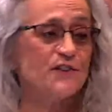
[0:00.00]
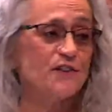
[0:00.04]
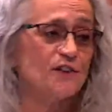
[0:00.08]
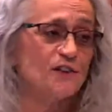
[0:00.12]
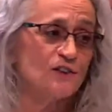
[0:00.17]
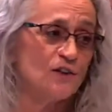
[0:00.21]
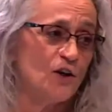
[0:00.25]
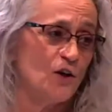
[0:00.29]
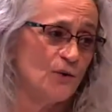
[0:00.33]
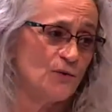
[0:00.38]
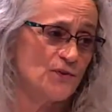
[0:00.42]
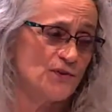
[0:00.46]
in
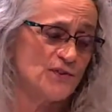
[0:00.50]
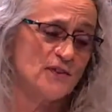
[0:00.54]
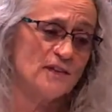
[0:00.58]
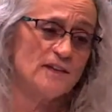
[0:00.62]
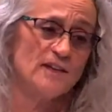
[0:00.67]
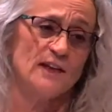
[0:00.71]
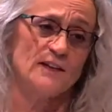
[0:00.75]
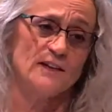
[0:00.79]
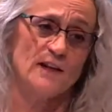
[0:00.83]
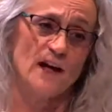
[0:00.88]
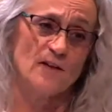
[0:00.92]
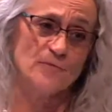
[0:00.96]
closing,
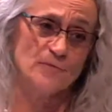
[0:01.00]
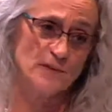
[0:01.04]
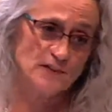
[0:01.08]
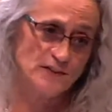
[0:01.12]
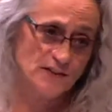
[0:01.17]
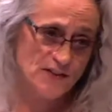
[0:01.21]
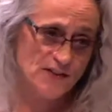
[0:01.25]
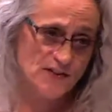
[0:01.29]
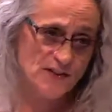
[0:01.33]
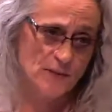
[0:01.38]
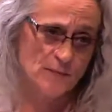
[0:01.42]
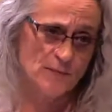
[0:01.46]
that I've been
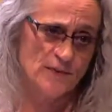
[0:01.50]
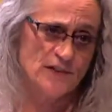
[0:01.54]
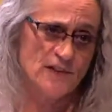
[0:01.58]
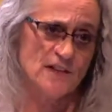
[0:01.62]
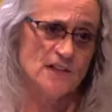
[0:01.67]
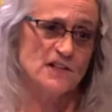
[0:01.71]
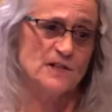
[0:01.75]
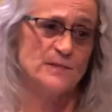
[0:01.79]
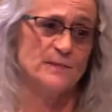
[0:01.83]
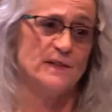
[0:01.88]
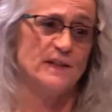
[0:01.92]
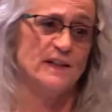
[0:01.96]
to some of
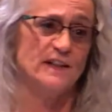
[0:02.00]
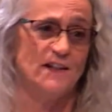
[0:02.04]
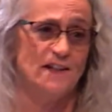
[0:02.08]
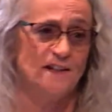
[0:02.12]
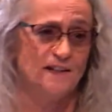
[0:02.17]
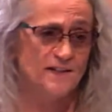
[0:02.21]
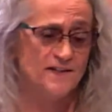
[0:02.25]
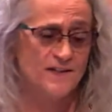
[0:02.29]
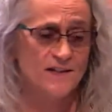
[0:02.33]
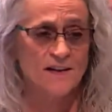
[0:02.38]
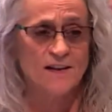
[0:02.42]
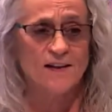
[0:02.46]
these
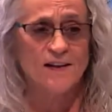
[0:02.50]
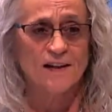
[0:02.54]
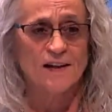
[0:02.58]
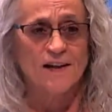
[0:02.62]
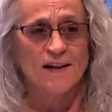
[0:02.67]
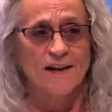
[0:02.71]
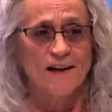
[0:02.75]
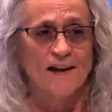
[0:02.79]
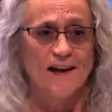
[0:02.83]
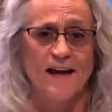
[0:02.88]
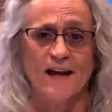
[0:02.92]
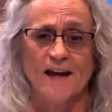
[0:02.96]
meetings,
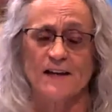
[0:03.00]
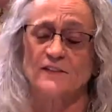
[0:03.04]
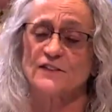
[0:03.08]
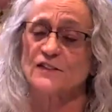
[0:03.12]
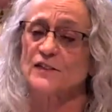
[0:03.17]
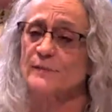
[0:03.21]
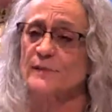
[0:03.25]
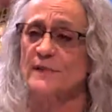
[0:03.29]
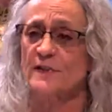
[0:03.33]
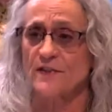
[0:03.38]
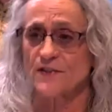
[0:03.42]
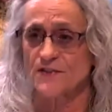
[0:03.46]
and
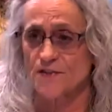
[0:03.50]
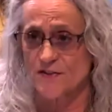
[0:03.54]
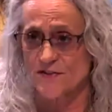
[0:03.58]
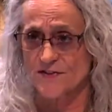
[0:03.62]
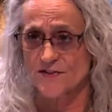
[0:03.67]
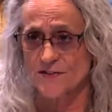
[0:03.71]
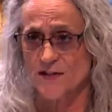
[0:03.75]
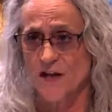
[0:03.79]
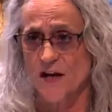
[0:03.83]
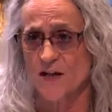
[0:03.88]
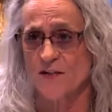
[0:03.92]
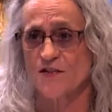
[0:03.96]
to me this is
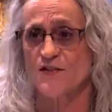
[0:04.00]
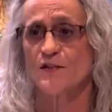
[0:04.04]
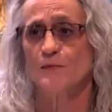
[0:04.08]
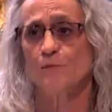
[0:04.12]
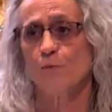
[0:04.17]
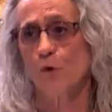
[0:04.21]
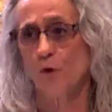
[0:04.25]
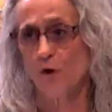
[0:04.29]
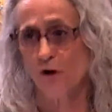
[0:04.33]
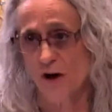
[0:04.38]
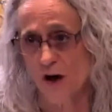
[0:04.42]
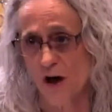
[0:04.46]
an
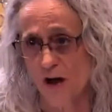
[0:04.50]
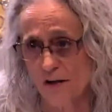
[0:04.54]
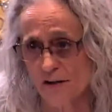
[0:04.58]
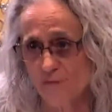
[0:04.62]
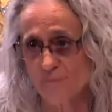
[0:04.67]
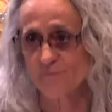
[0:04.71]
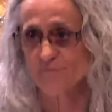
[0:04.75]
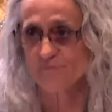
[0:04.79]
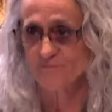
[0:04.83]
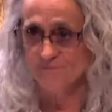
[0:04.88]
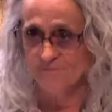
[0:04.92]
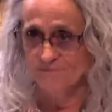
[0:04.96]
oxymoron.
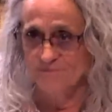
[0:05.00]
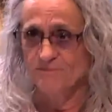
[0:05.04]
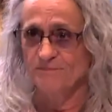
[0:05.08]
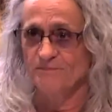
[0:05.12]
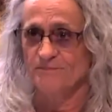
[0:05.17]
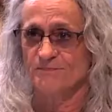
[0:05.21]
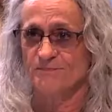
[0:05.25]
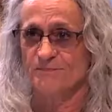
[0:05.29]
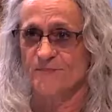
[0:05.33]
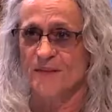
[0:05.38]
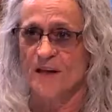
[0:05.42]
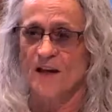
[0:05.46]

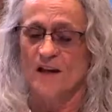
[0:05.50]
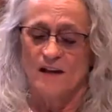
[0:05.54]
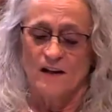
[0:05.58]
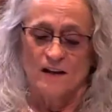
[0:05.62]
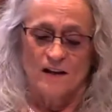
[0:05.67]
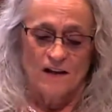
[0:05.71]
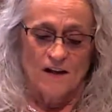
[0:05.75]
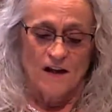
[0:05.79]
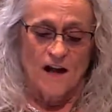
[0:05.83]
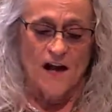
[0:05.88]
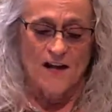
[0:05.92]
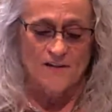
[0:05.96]

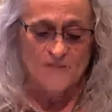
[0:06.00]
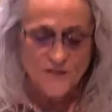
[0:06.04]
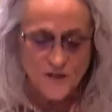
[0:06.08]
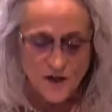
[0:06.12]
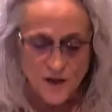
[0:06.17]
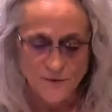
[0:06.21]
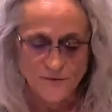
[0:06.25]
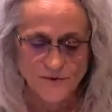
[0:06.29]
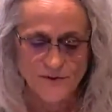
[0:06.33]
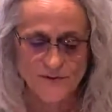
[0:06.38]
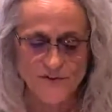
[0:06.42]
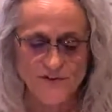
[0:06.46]
I've
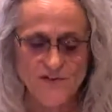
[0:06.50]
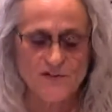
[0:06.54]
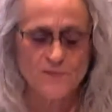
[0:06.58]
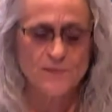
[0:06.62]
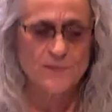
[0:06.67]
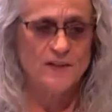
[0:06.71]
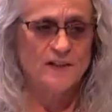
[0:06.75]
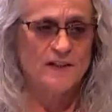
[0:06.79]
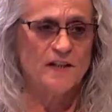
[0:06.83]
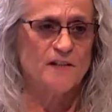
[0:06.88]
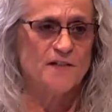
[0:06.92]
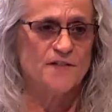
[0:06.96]
come to these
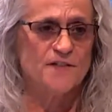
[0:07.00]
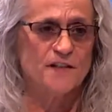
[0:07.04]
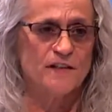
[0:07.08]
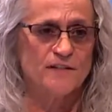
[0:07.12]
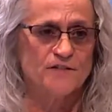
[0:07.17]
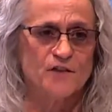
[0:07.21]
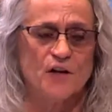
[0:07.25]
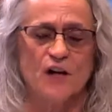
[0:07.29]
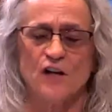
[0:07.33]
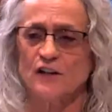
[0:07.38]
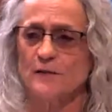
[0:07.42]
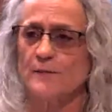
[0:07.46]
meetings and
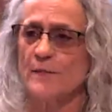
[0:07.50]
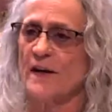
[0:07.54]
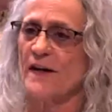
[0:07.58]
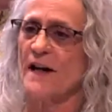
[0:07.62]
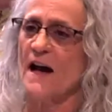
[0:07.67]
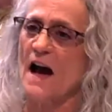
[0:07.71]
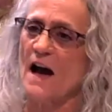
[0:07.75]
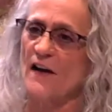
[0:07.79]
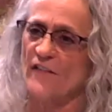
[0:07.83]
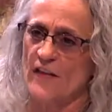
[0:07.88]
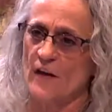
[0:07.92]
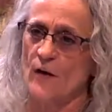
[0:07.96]
they've talked about
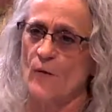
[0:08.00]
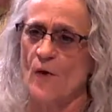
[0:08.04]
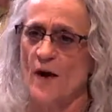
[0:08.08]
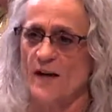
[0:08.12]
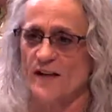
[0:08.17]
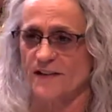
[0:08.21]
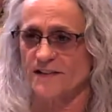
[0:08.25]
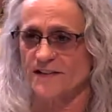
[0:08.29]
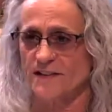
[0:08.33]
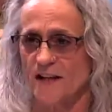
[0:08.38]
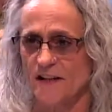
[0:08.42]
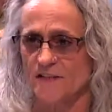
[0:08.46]
how they want
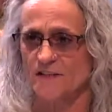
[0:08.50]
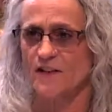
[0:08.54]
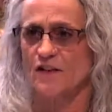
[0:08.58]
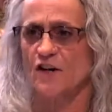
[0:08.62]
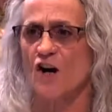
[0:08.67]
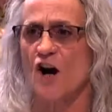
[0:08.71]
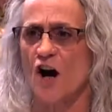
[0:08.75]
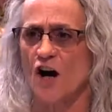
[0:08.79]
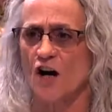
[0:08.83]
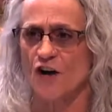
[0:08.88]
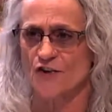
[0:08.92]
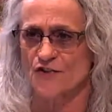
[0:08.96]
to take the
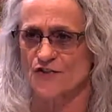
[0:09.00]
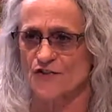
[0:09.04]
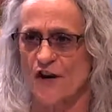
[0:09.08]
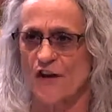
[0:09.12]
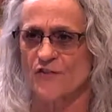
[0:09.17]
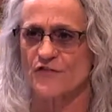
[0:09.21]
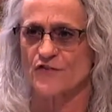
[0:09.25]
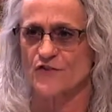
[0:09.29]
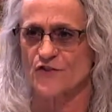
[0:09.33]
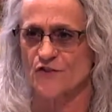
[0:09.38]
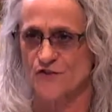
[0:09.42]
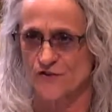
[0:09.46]
cars
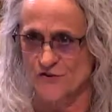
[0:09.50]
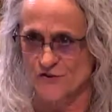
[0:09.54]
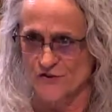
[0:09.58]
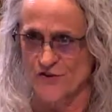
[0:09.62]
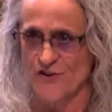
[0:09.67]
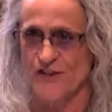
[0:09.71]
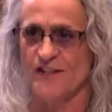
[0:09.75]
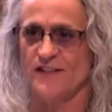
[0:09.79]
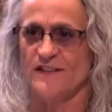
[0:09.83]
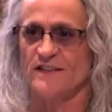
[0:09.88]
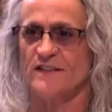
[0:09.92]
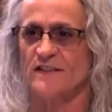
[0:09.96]
off the
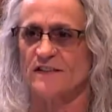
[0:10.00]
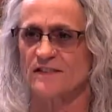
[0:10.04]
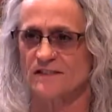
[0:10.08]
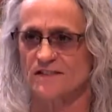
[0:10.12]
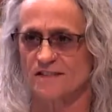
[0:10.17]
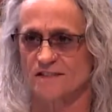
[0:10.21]
street.